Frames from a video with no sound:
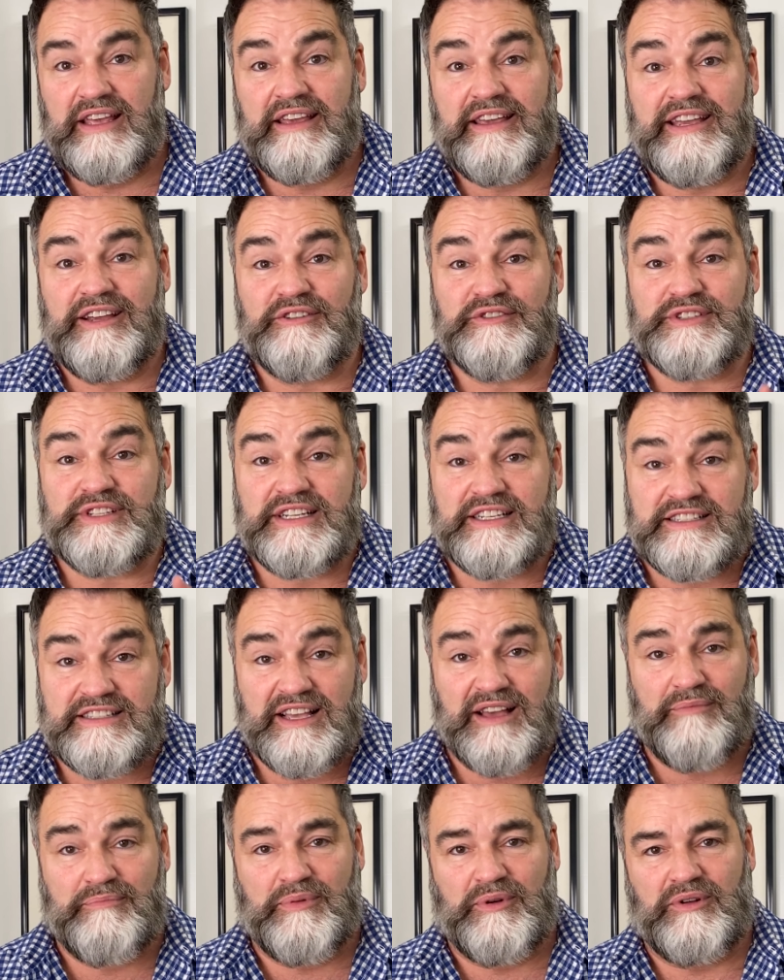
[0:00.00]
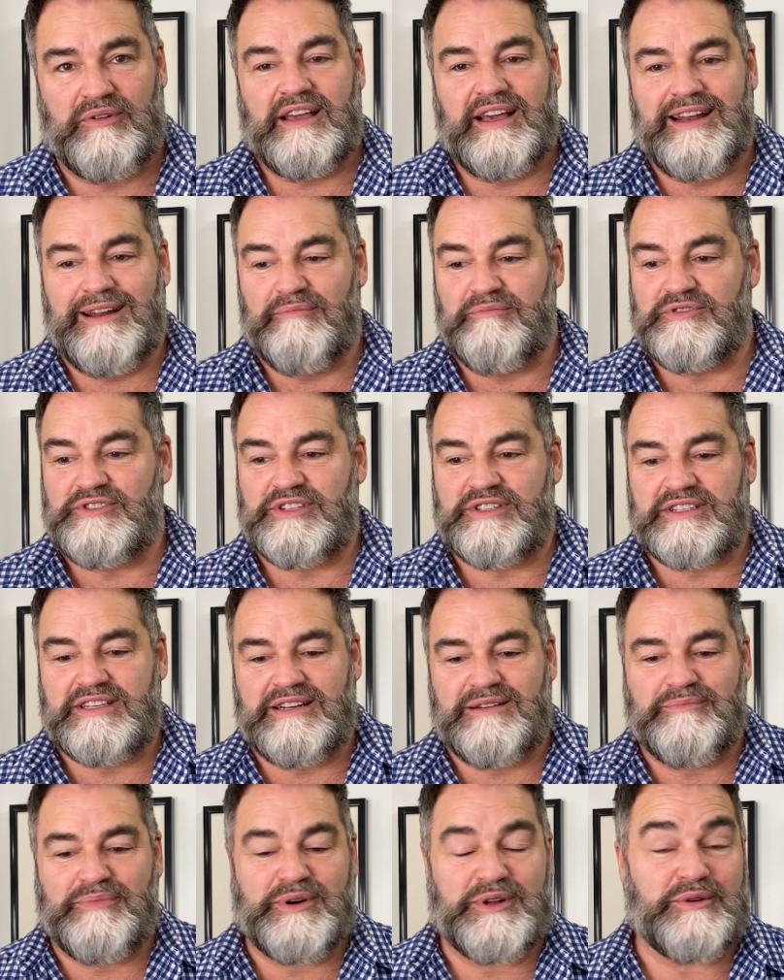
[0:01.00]
Here's an example, and I'm just
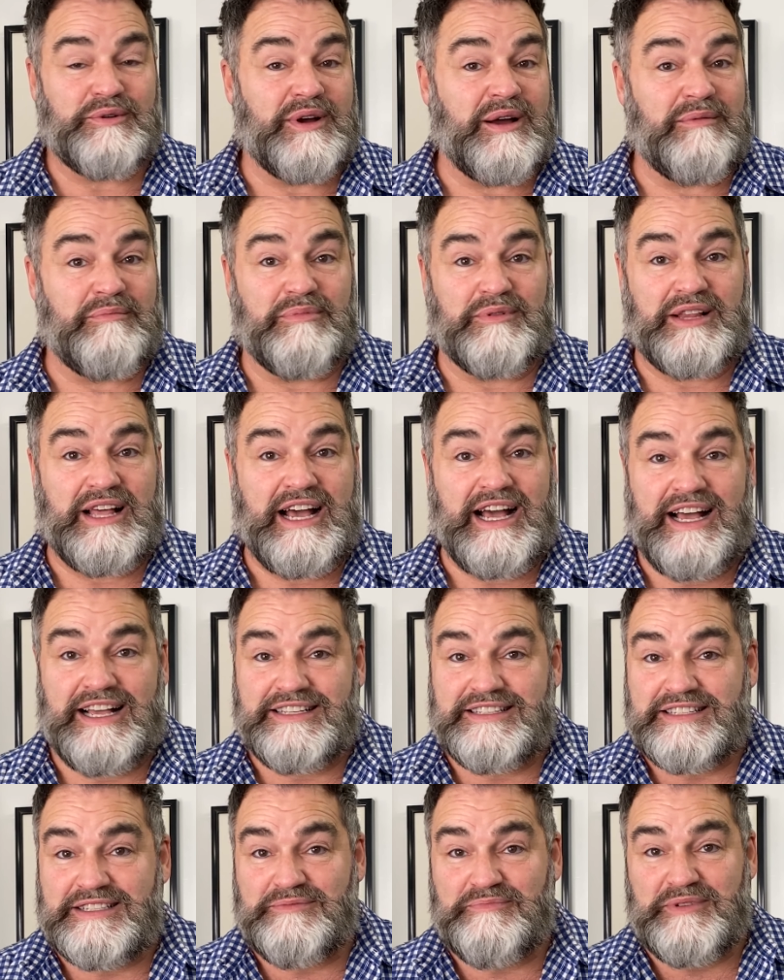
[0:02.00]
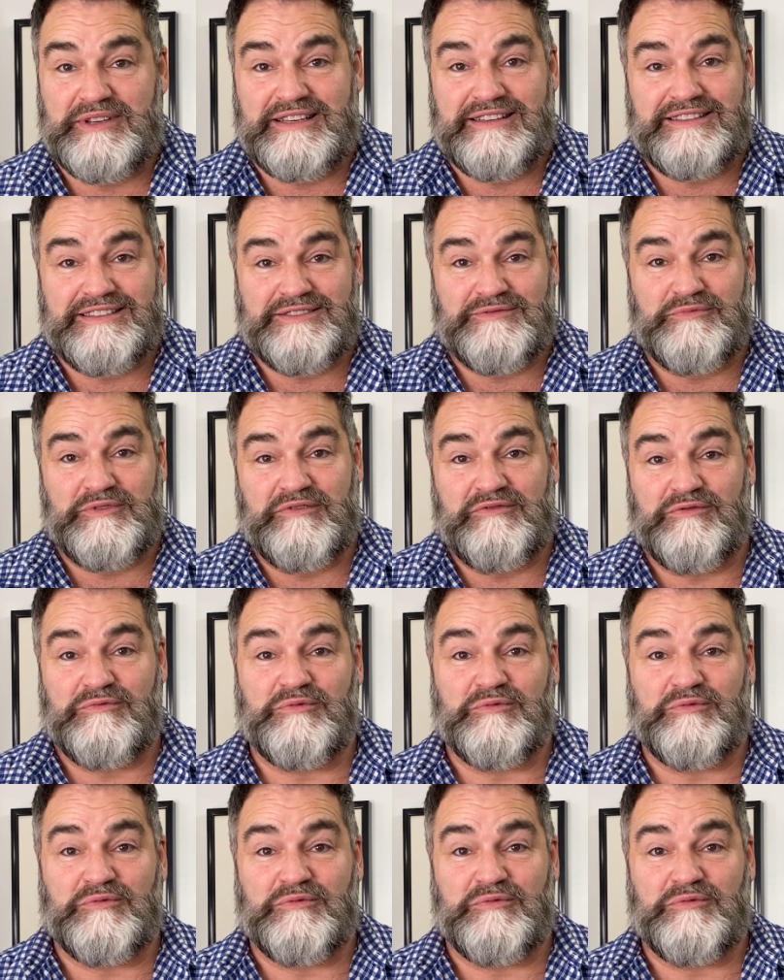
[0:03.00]
gonna put her on blast because we've